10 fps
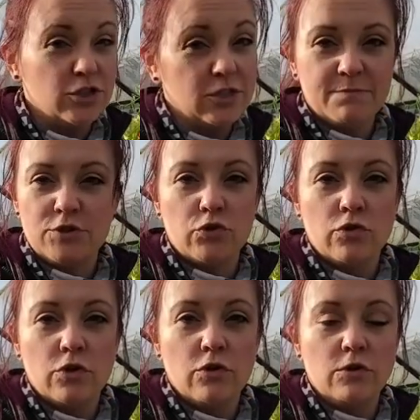as
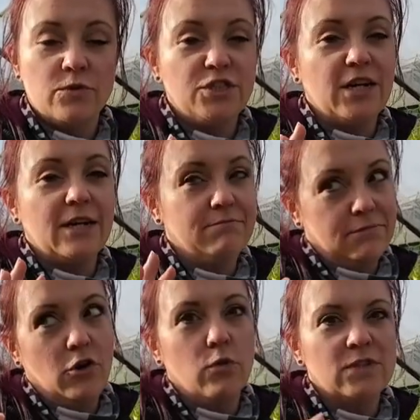Sungold, which I
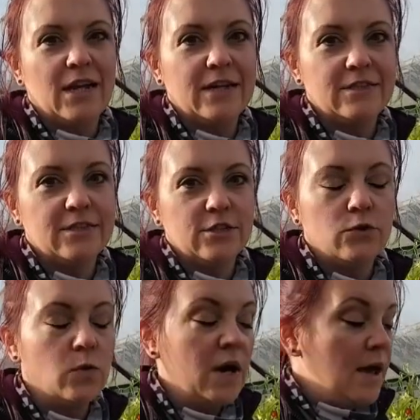always like to
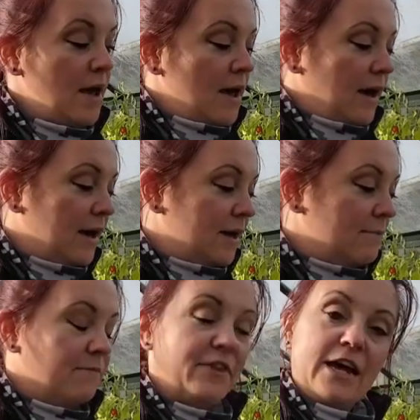do,
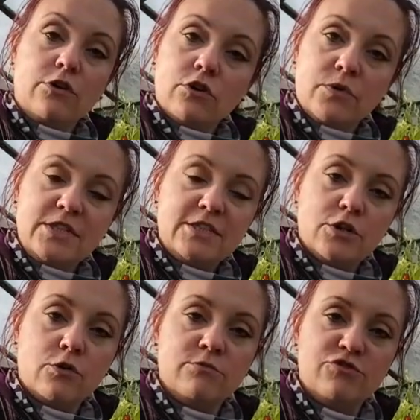they're not going to
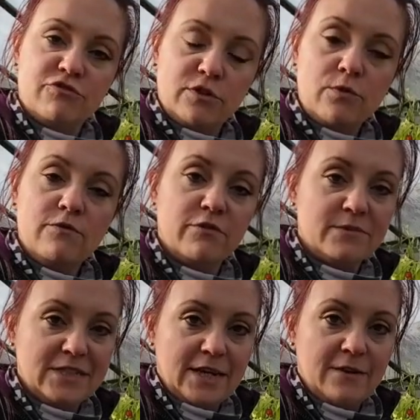come true from
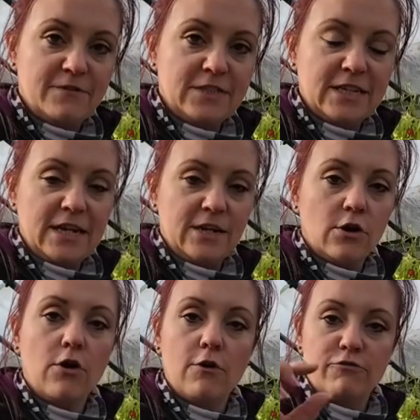saved seed
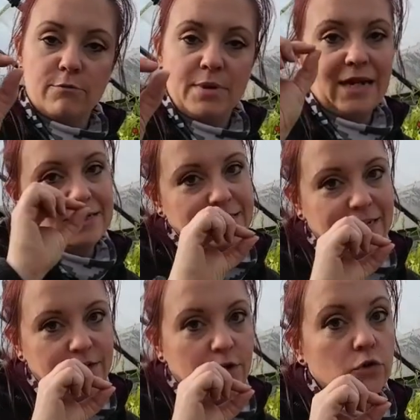or from
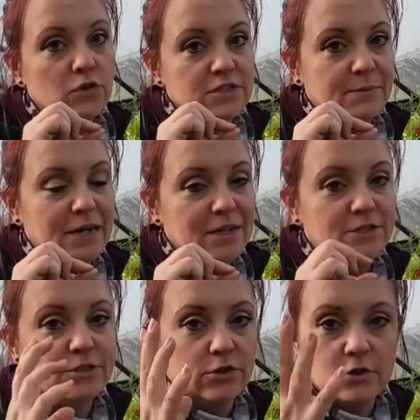planting your whole
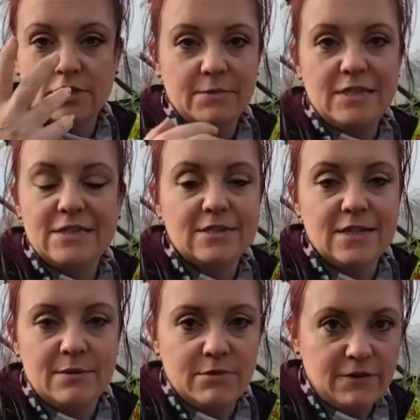tomato, because I mean it's the
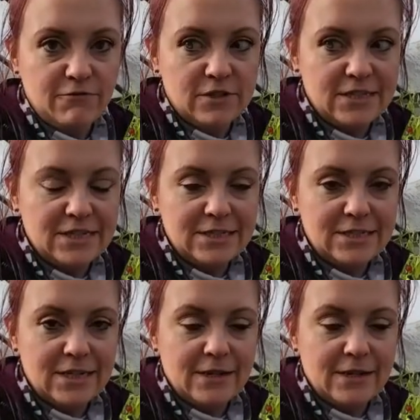same difference, isn't